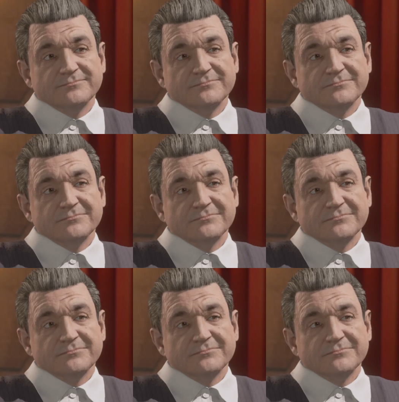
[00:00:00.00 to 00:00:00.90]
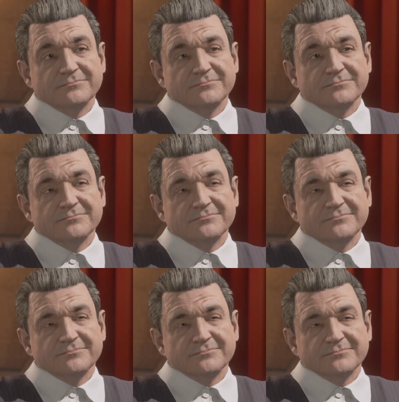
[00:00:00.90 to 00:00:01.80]

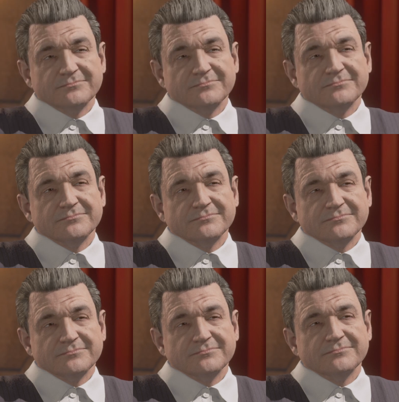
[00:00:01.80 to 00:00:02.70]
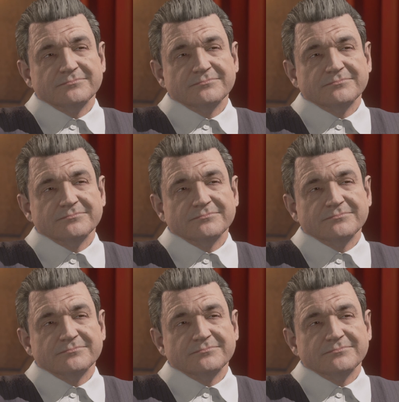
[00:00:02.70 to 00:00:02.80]
[no speech]